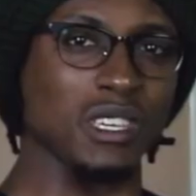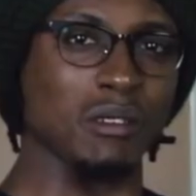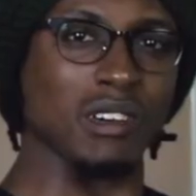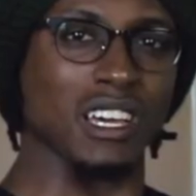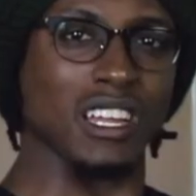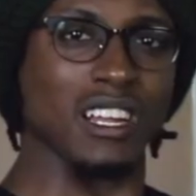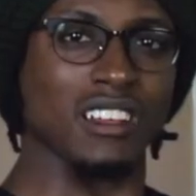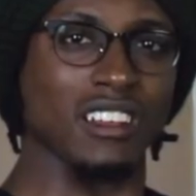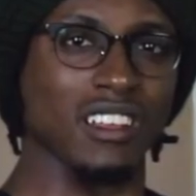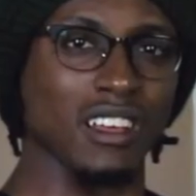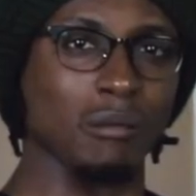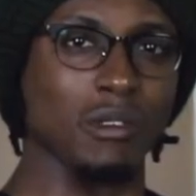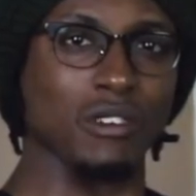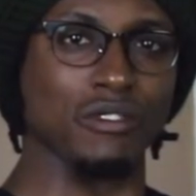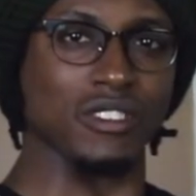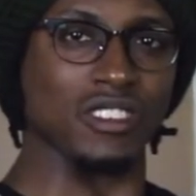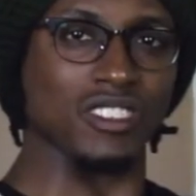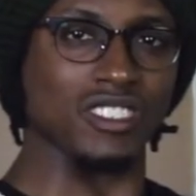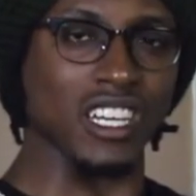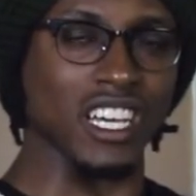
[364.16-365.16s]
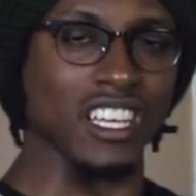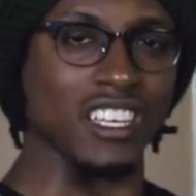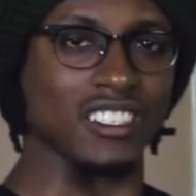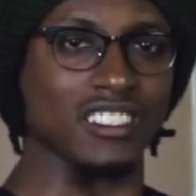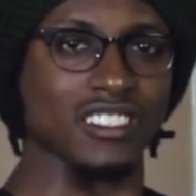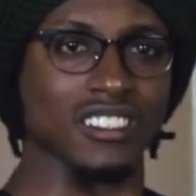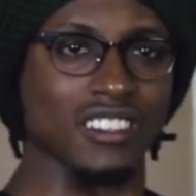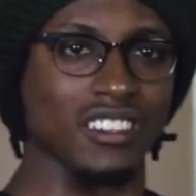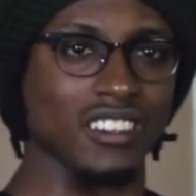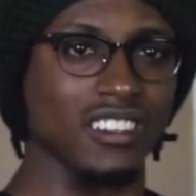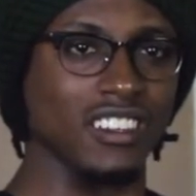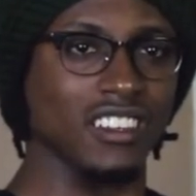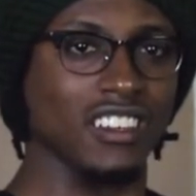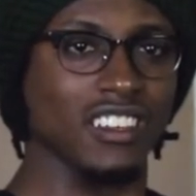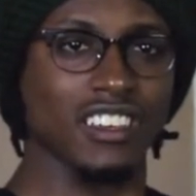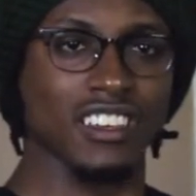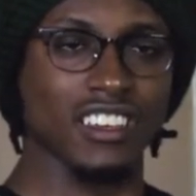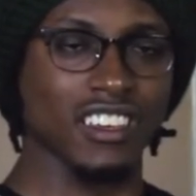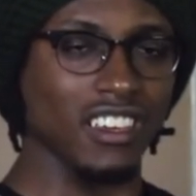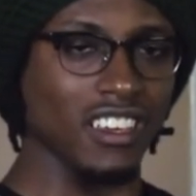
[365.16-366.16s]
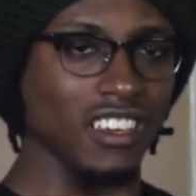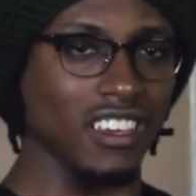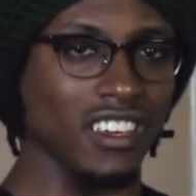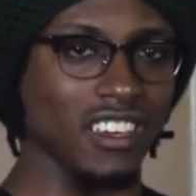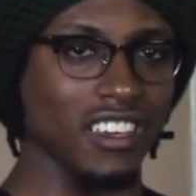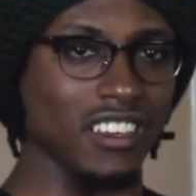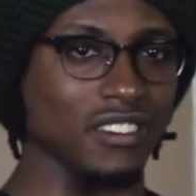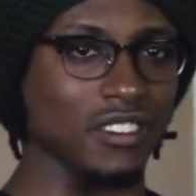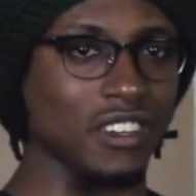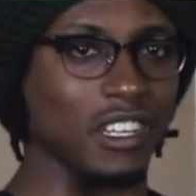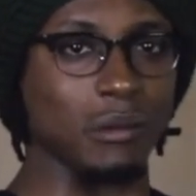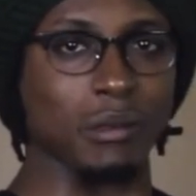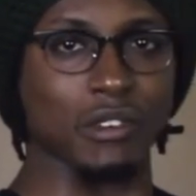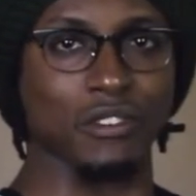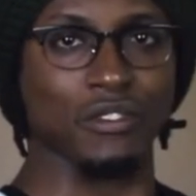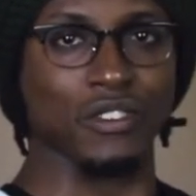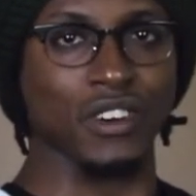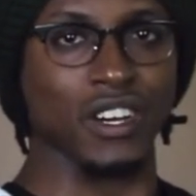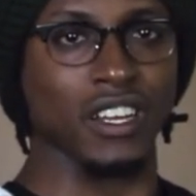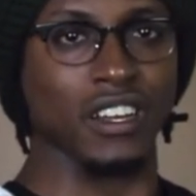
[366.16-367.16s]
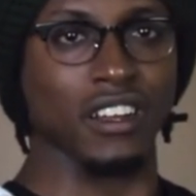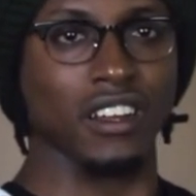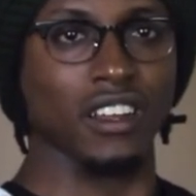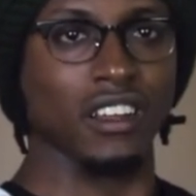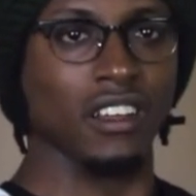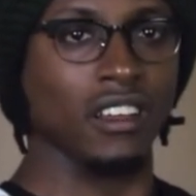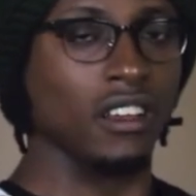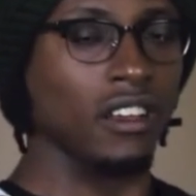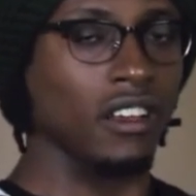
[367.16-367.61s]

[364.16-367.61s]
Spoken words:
sweet, man. I'm up for the challenge and it's going to be fun.